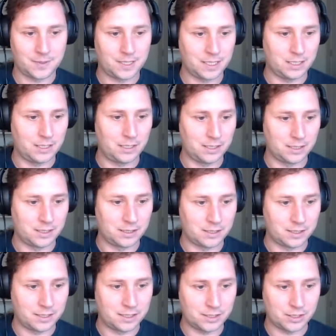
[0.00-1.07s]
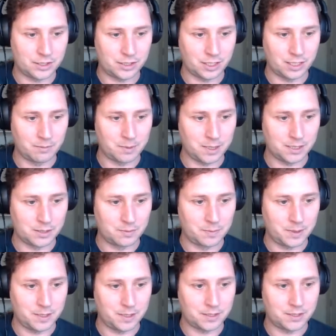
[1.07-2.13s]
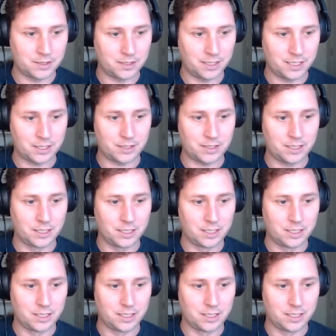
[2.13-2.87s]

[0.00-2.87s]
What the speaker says: it is a silly place, but actually,